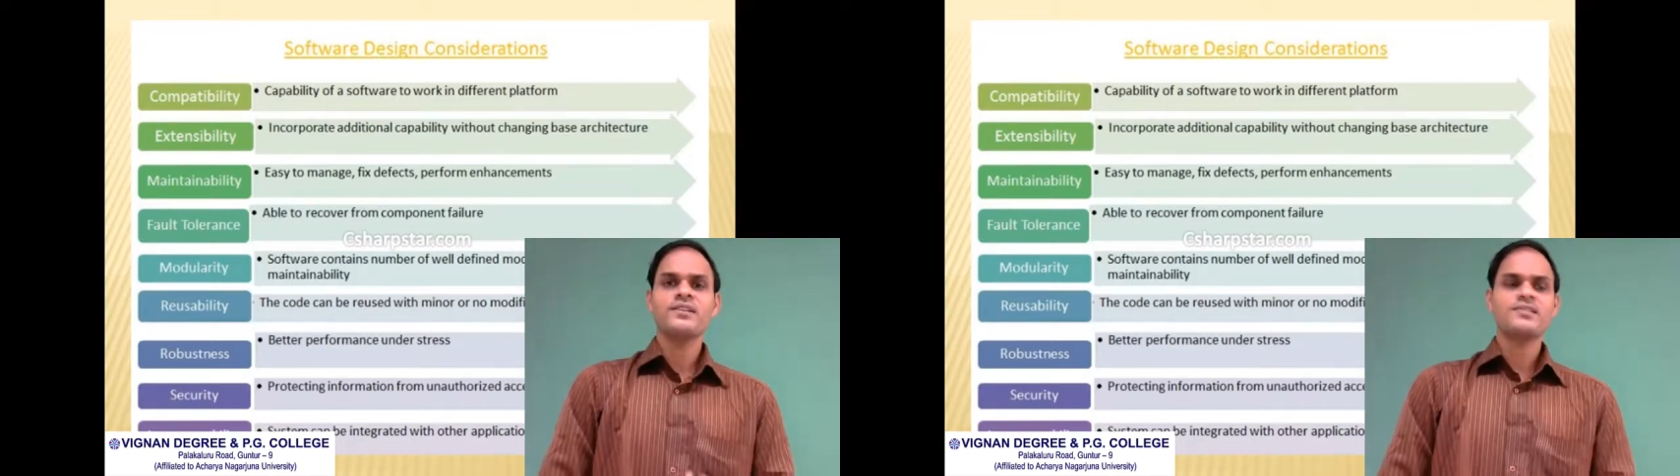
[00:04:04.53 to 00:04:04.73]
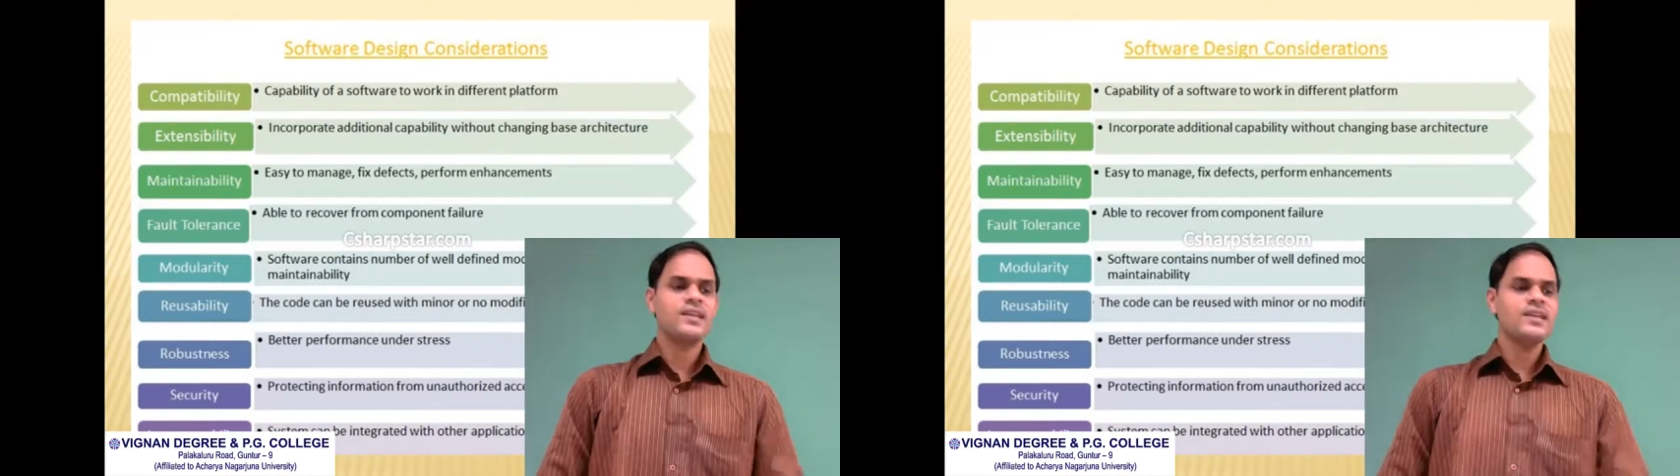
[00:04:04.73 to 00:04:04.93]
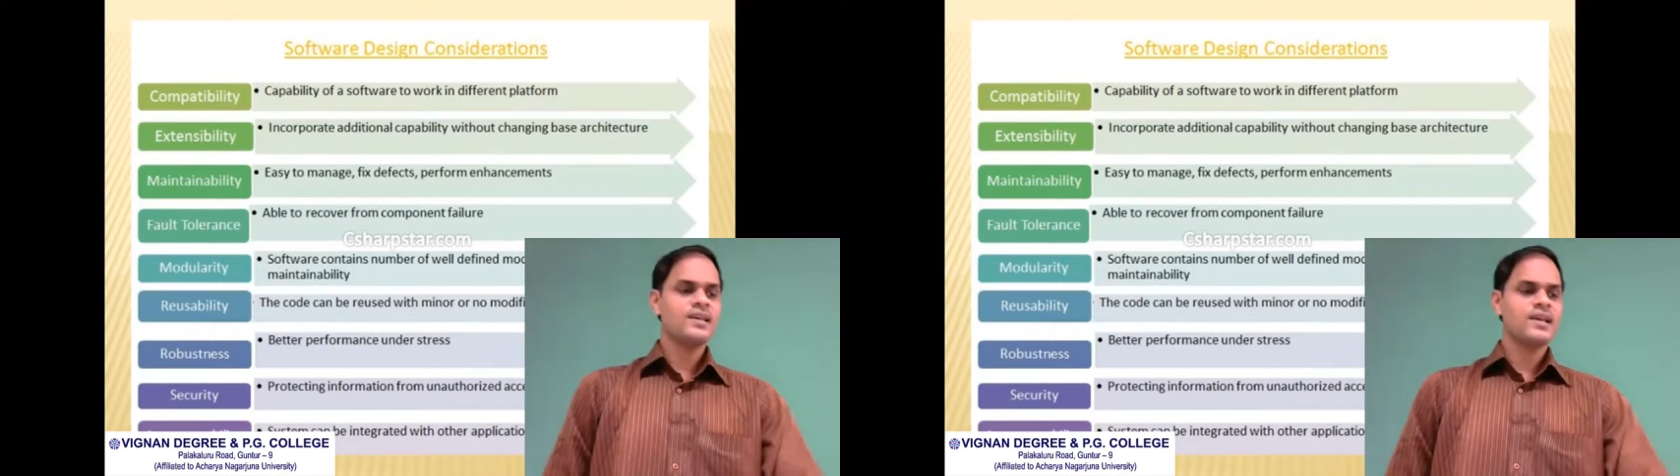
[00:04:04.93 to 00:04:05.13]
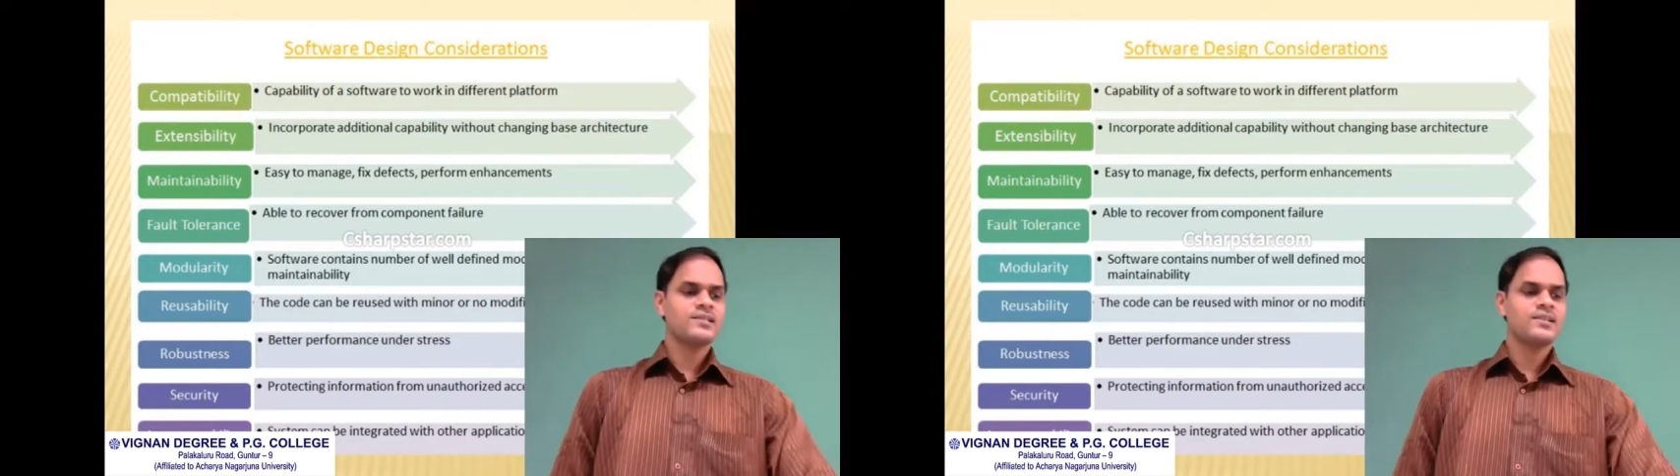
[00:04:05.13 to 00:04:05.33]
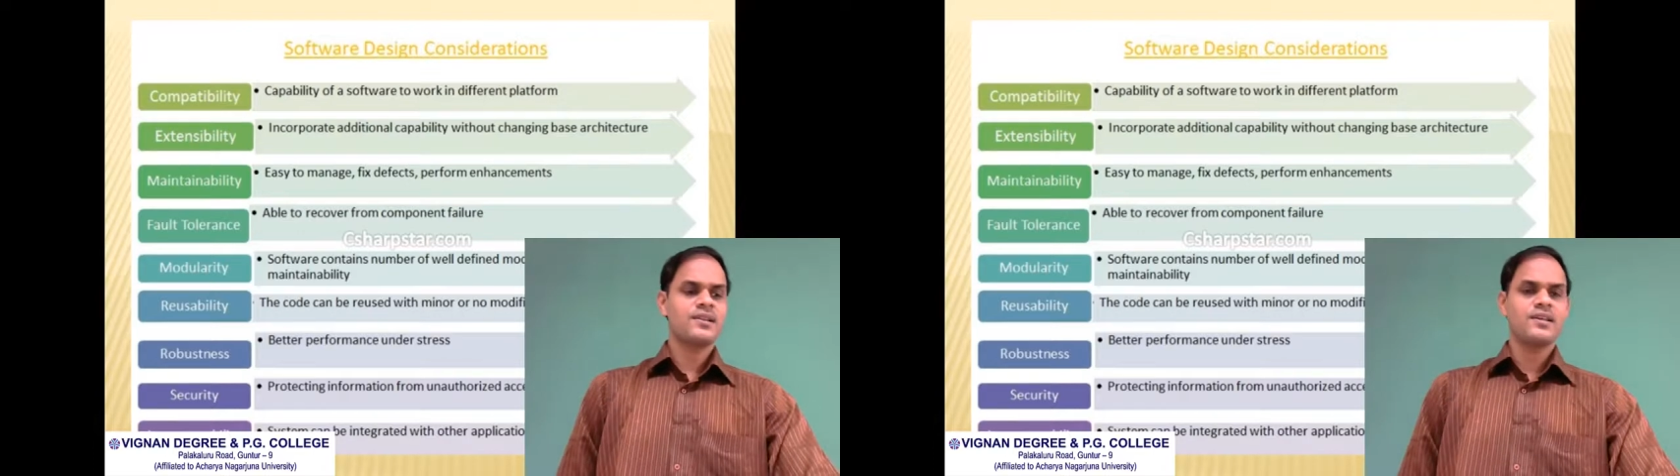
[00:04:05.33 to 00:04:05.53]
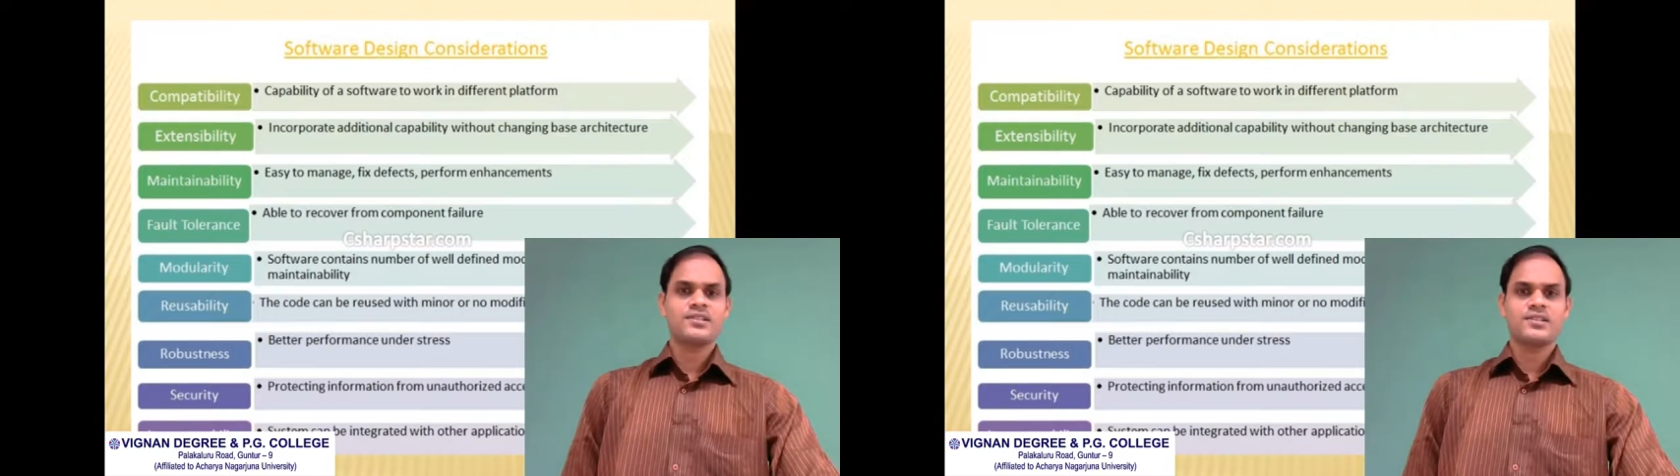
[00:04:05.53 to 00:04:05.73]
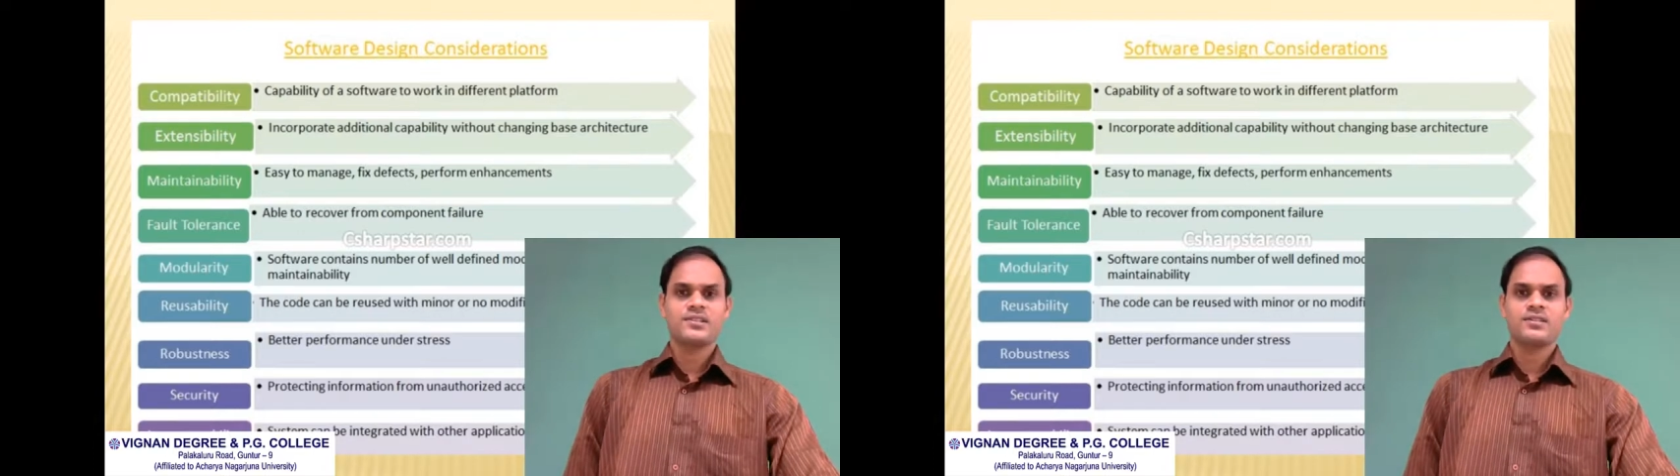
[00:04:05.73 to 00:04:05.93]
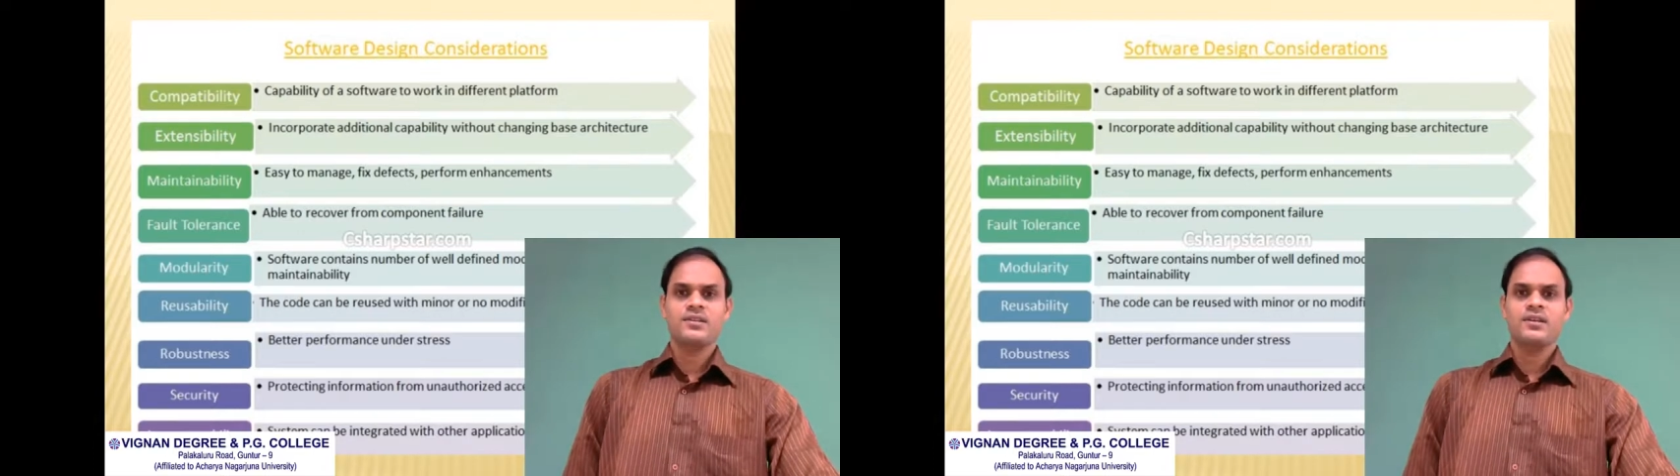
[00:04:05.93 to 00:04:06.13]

designing considerations.